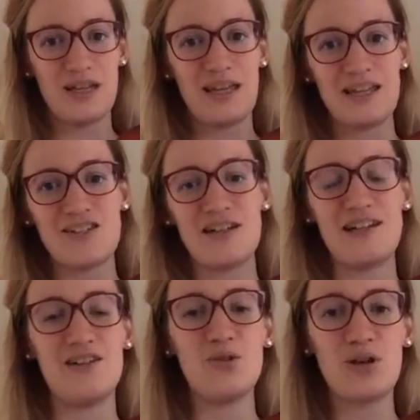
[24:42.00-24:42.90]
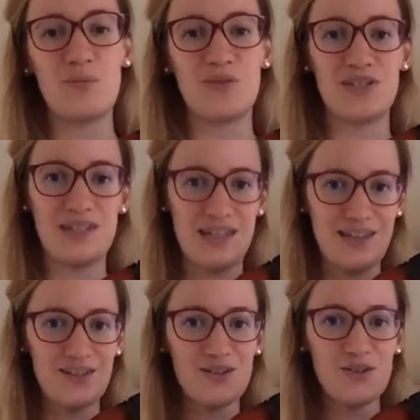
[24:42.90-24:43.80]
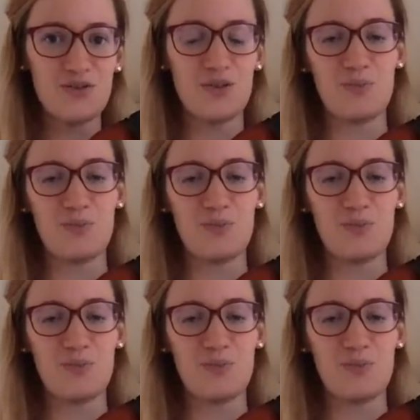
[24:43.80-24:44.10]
actually look up the scale of the